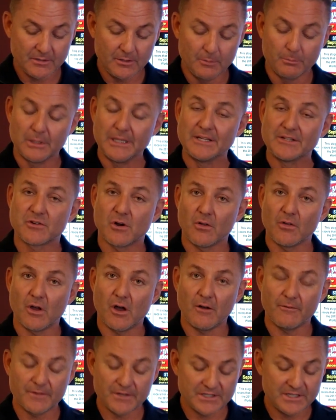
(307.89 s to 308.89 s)
You please call the
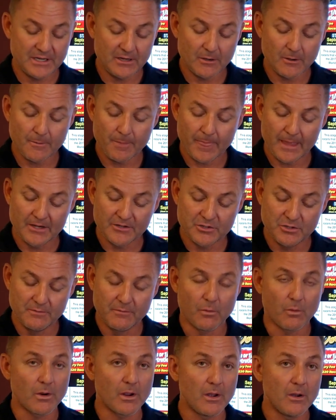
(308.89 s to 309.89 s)
office here at
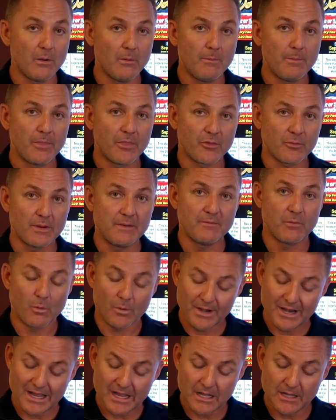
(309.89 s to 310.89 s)

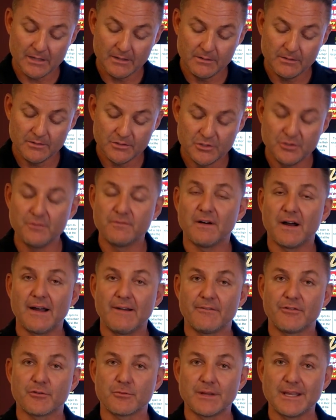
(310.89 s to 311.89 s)

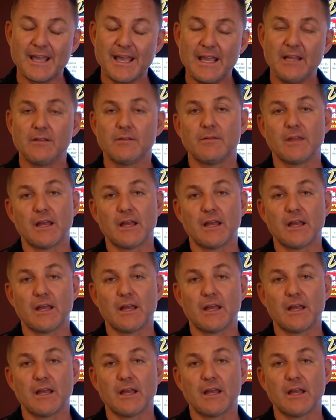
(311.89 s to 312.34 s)
240-349-2538.